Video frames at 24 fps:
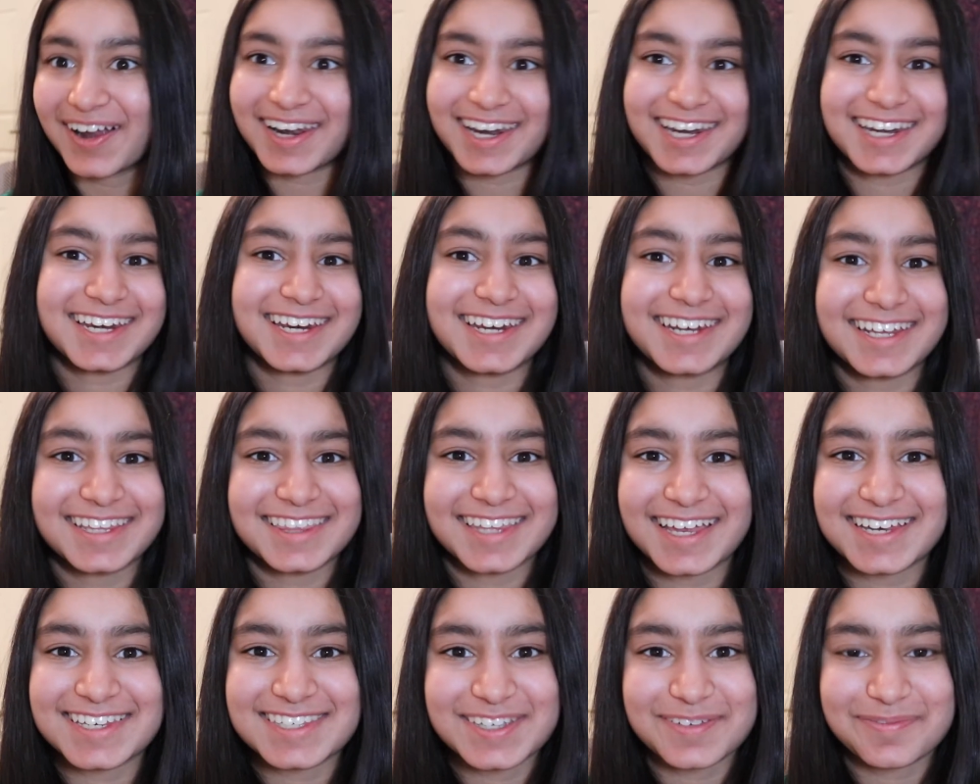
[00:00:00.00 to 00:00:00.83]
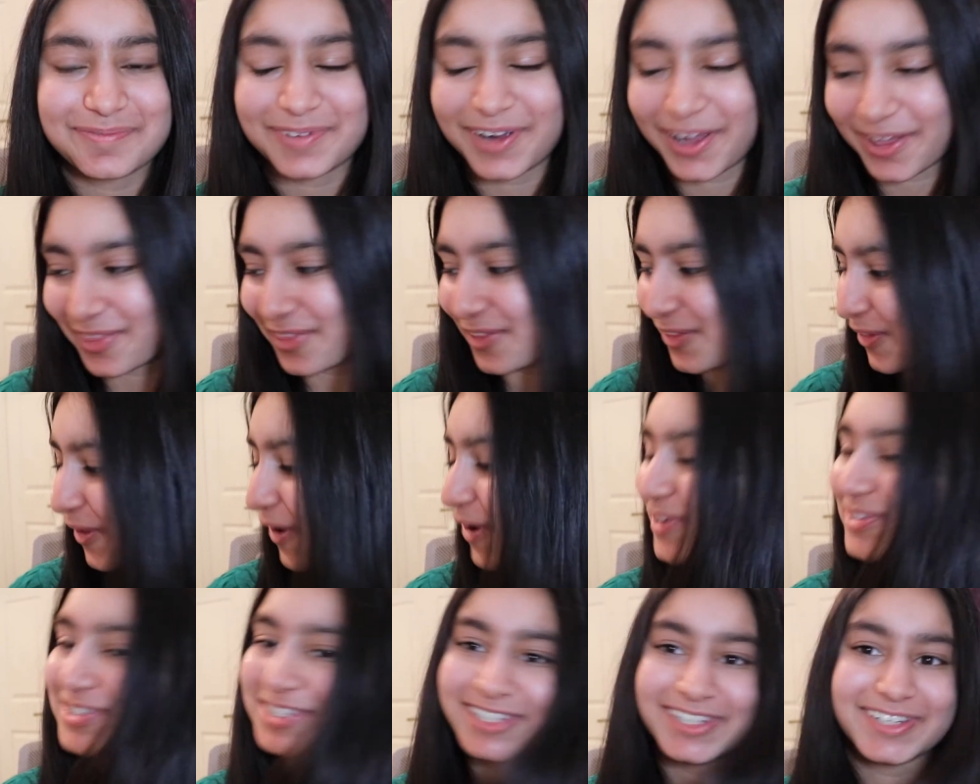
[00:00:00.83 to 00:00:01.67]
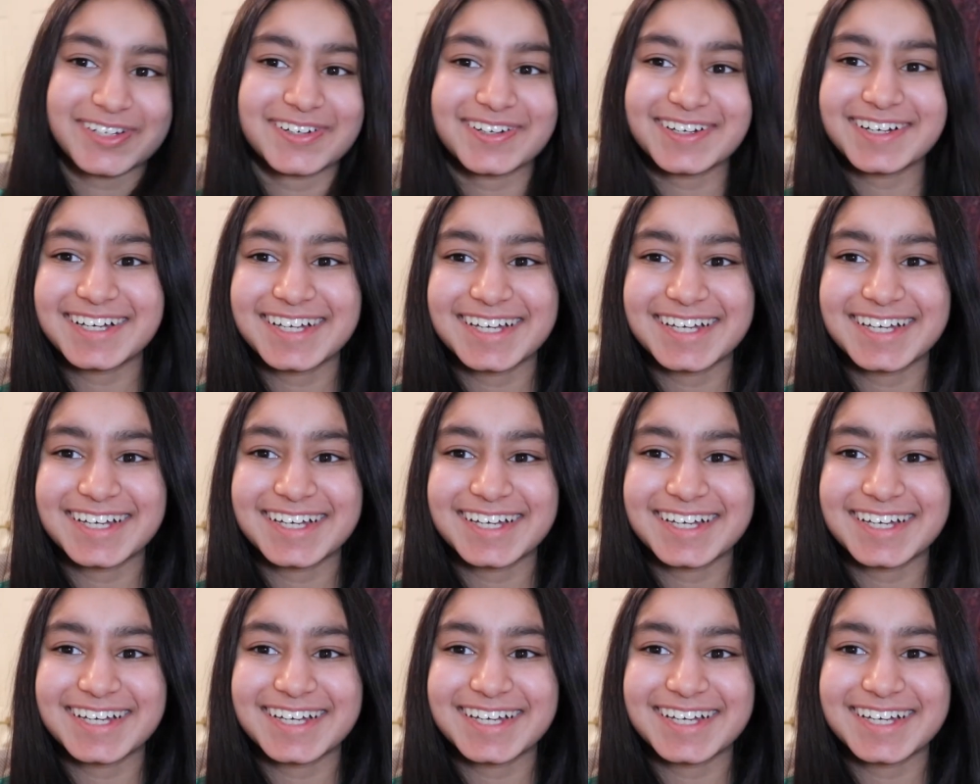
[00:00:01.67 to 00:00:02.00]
I needed that deep breath a lot too.